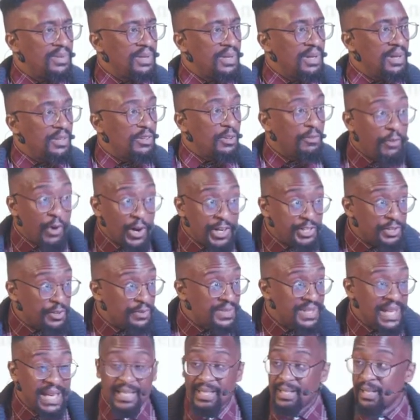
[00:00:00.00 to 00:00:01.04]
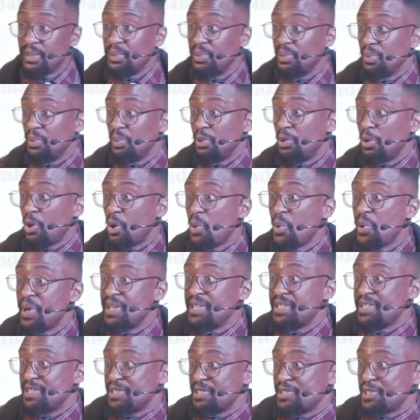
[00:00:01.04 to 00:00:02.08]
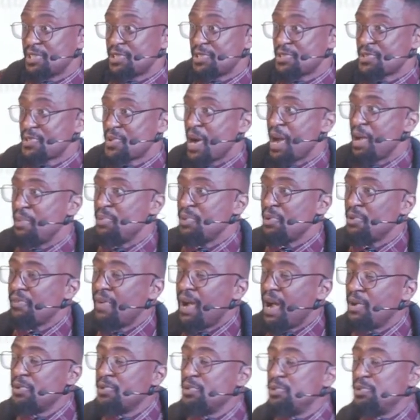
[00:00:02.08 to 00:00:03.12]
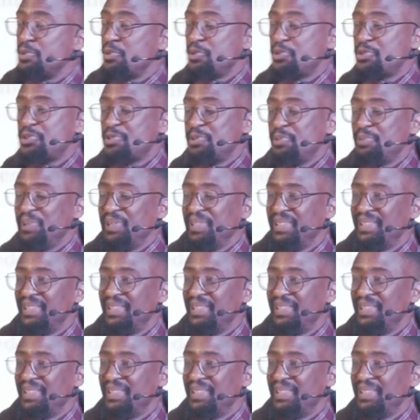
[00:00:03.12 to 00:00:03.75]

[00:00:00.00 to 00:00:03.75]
The voice of Satan will always describe you of how you used to be.